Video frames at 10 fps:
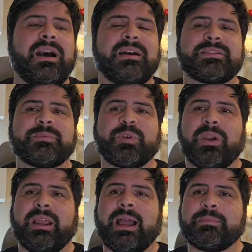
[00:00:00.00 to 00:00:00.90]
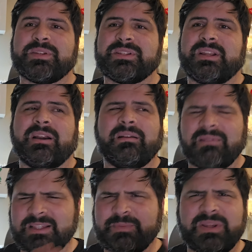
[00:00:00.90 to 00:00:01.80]
some great options there,
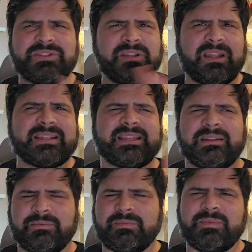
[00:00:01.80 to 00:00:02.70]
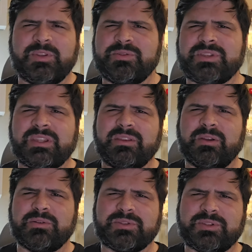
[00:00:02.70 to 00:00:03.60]
especially, like I said, using
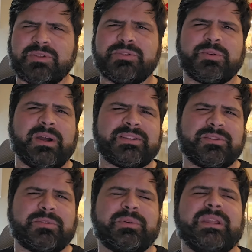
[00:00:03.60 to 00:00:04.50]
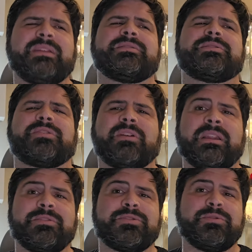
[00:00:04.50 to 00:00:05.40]
those two squads of three to turn
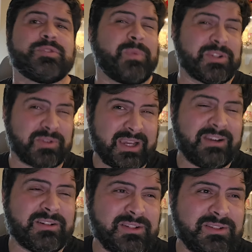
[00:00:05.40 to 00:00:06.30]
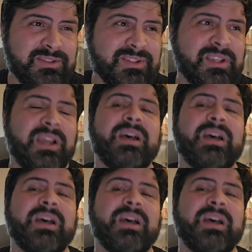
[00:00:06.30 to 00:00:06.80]
into special characters,